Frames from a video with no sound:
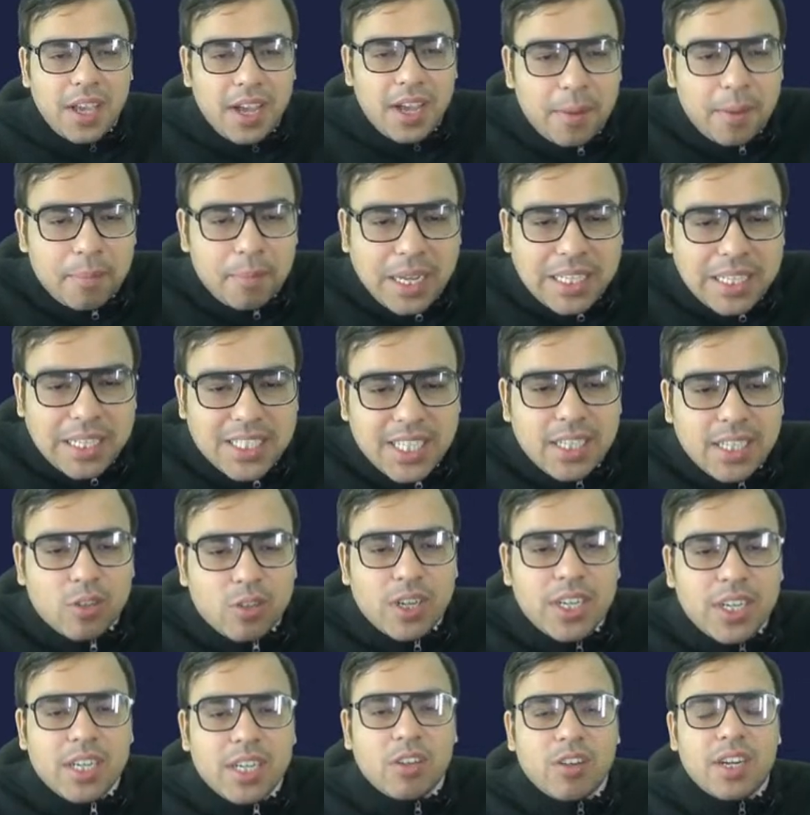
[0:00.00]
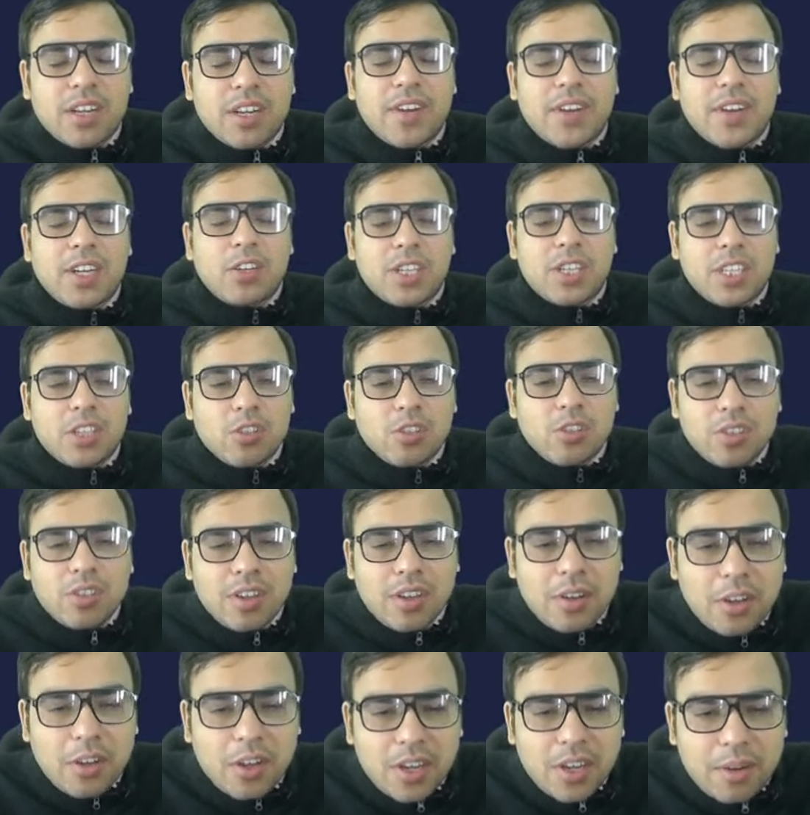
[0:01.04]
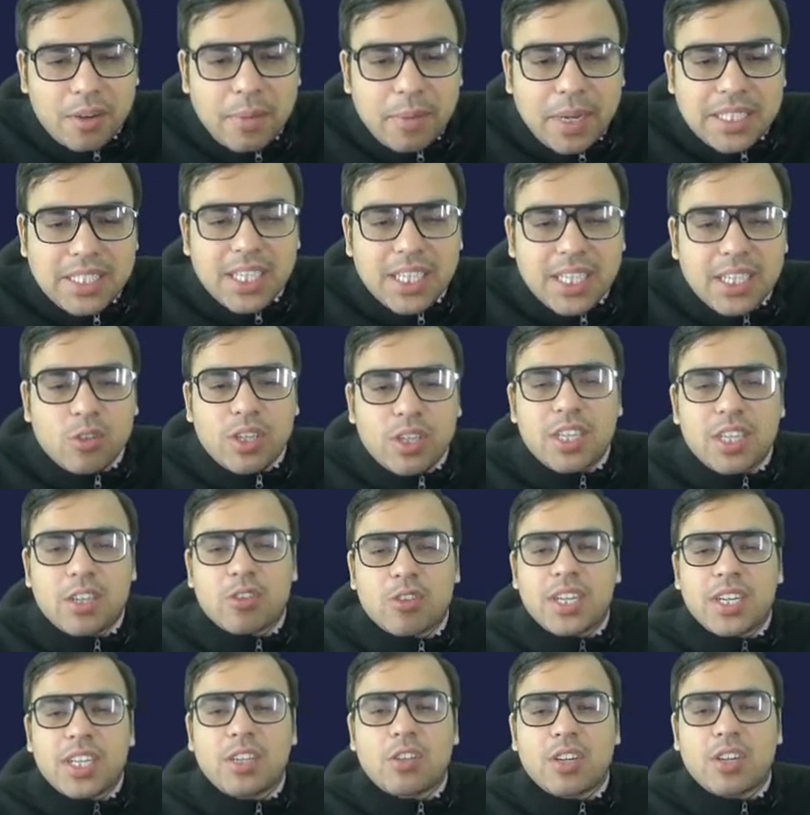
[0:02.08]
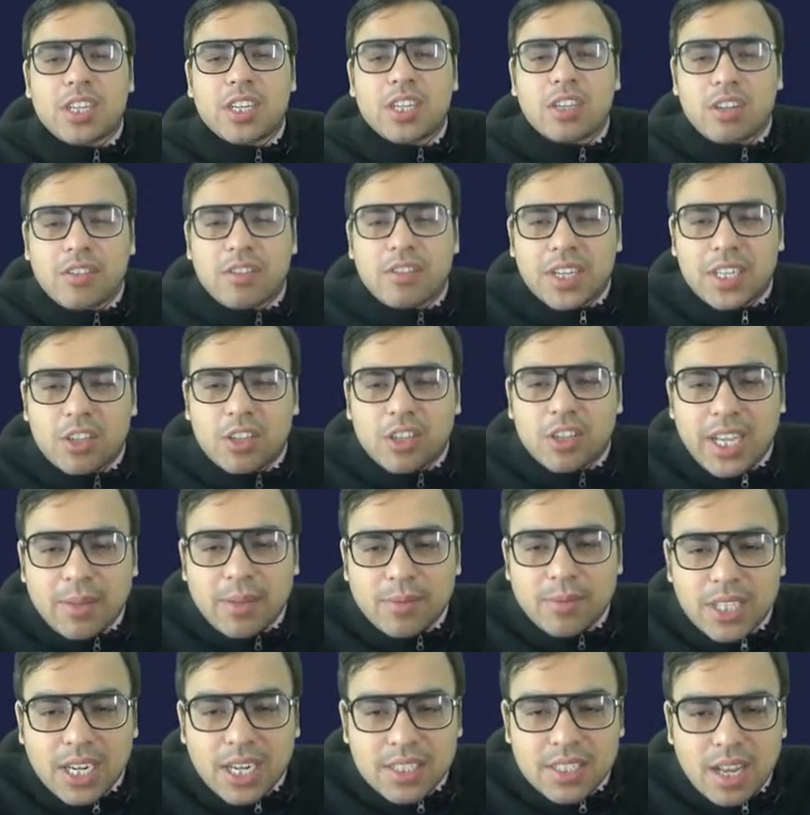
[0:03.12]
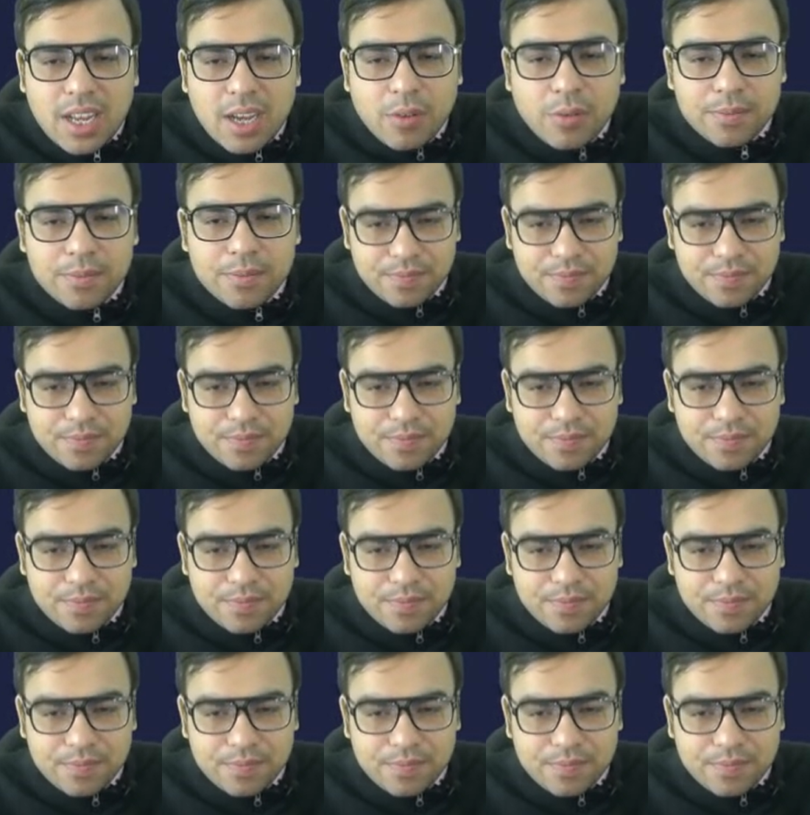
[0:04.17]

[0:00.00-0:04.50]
budget 2021-22, budget 2020-2021? Your time starts now.